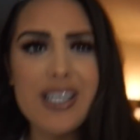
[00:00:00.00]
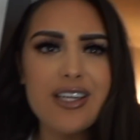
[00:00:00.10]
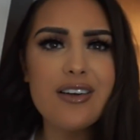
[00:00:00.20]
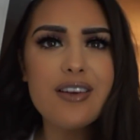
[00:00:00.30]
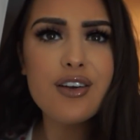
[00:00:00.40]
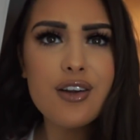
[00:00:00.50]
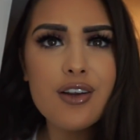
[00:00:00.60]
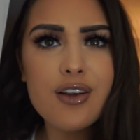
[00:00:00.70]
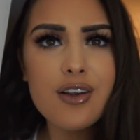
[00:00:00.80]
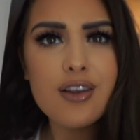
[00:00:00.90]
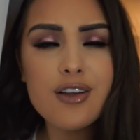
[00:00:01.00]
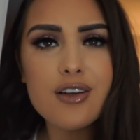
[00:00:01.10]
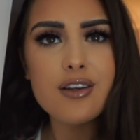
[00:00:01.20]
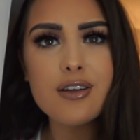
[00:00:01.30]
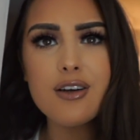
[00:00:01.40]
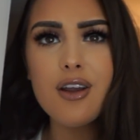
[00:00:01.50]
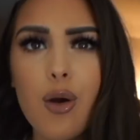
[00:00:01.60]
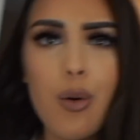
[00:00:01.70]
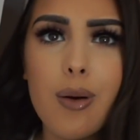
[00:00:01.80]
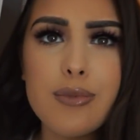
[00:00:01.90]
in?
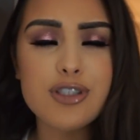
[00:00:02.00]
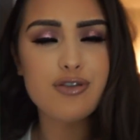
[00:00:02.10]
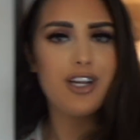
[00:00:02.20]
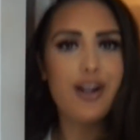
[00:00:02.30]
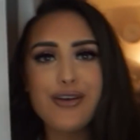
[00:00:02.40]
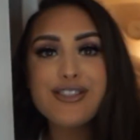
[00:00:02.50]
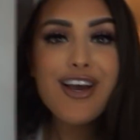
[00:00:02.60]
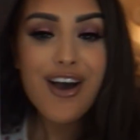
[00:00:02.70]
No, I'm just really close.